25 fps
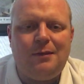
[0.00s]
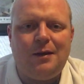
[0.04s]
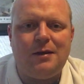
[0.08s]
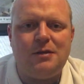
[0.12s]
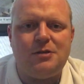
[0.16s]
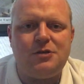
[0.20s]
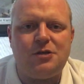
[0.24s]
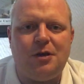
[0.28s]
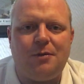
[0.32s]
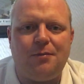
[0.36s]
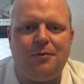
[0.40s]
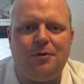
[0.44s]

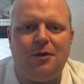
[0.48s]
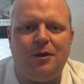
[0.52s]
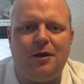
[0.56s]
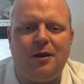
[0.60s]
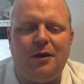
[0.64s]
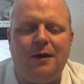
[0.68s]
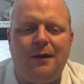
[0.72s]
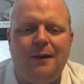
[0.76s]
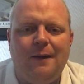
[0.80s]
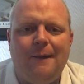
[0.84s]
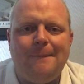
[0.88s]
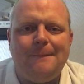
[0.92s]
So I'm
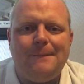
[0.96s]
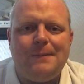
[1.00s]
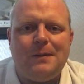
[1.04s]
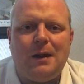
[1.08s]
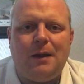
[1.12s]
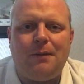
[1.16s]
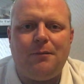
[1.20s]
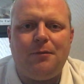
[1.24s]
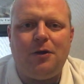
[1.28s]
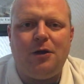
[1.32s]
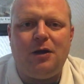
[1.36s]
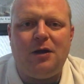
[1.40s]
gonna
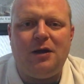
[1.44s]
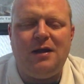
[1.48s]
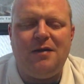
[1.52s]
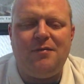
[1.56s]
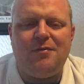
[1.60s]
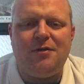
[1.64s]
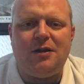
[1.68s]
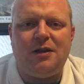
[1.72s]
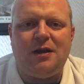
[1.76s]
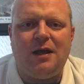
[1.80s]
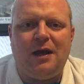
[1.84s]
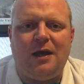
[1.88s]

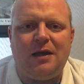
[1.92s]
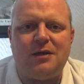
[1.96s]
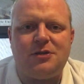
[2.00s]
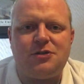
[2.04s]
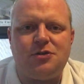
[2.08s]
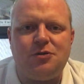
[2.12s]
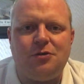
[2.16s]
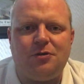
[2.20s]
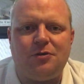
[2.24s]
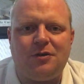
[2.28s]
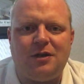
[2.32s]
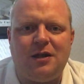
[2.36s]
leave it there.
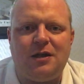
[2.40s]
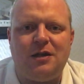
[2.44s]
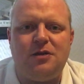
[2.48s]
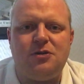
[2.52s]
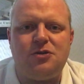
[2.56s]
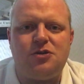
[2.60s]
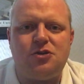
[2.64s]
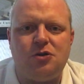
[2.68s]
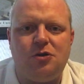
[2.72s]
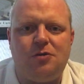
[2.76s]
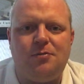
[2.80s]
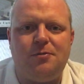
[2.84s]
So thank you
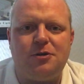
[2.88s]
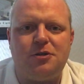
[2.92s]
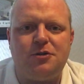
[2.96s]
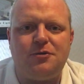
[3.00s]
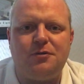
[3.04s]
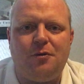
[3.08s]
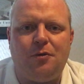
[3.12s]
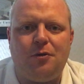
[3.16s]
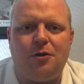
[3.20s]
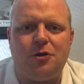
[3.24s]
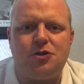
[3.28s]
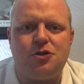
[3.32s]
so much
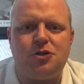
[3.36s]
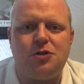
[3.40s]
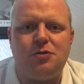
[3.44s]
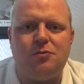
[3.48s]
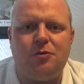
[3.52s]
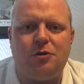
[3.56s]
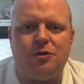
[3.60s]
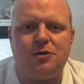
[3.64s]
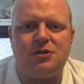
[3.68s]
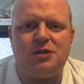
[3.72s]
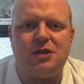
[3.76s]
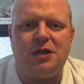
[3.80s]
for watching
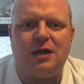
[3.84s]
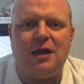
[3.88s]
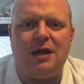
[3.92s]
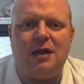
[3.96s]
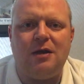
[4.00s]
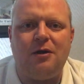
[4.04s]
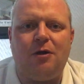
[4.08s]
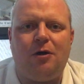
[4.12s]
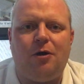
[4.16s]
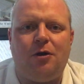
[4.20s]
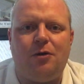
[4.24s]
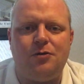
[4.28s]
once
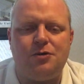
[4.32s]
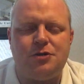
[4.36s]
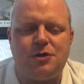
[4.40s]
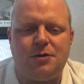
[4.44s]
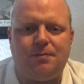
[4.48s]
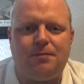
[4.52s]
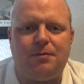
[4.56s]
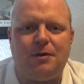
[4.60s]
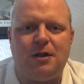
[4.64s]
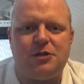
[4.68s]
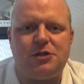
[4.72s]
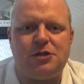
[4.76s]
again. Always a
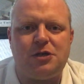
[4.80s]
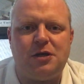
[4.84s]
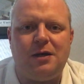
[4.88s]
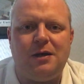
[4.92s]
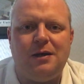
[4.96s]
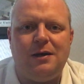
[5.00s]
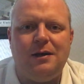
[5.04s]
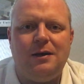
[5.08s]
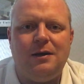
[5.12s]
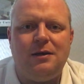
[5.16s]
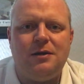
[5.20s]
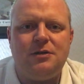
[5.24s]
pleasure
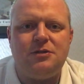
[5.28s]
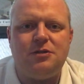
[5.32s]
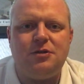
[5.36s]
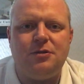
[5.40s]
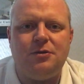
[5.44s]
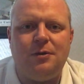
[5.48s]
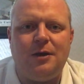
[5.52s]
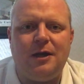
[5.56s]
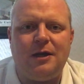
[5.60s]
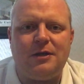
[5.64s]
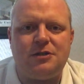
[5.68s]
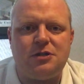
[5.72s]

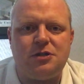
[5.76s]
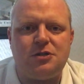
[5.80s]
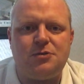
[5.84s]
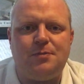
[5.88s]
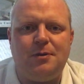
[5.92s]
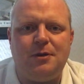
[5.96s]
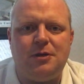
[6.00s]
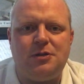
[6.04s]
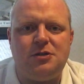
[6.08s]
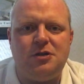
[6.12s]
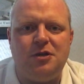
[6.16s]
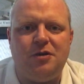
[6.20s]
to
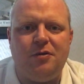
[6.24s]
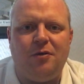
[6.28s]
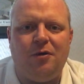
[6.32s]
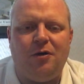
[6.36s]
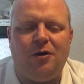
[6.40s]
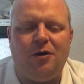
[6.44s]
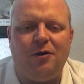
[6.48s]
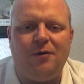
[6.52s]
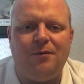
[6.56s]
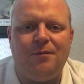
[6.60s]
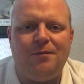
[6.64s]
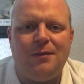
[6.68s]
speak to you
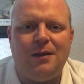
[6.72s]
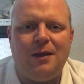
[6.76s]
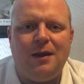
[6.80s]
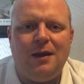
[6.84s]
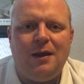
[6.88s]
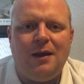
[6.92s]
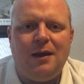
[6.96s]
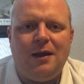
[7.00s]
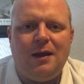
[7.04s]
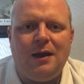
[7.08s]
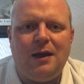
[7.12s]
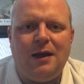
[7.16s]
all,
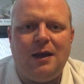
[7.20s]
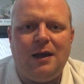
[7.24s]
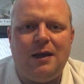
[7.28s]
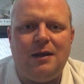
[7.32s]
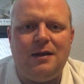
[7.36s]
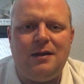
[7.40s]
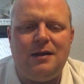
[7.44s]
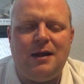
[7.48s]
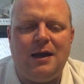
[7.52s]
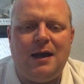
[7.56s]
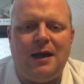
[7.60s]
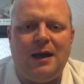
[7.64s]

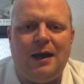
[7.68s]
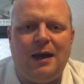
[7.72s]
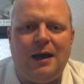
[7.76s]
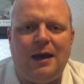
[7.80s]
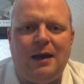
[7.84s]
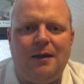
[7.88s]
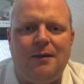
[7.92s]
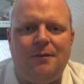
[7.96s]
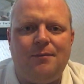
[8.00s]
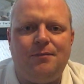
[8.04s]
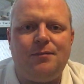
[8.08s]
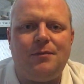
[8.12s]
and
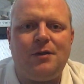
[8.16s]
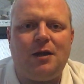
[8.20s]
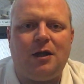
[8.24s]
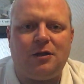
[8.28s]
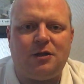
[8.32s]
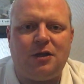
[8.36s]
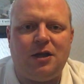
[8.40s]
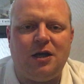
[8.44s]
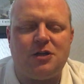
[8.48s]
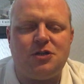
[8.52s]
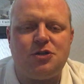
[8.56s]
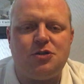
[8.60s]
I'll
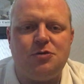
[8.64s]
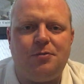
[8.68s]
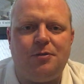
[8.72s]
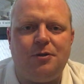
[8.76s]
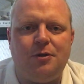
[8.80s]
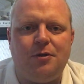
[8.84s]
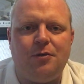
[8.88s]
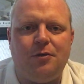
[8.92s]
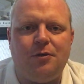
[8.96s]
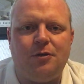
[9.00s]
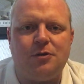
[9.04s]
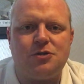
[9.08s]
catch up with
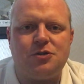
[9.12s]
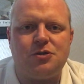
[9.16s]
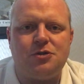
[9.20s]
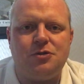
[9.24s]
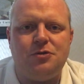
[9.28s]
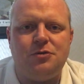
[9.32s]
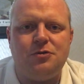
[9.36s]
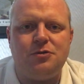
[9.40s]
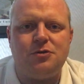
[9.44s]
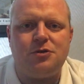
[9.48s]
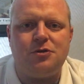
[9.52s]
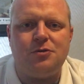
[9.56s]
you all
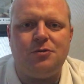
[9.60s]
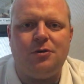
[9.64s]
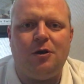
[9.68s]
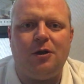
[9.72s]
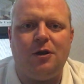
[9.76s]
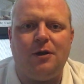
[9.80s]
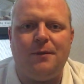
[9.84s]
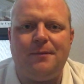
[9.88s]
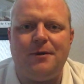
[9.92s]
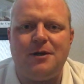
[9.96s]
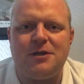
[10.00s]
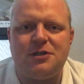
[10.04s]
soon. So
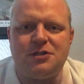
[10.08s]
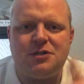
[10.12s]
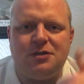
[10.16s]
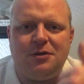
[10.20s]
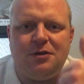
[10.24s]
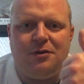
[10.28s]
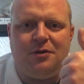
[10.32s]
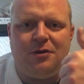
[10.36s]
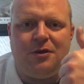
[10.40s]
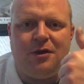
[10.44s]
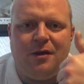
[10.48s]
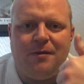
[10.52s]
all the best to
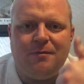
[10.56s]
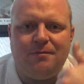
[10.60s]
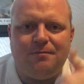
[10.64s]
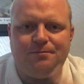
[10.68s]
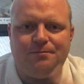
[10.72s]
you.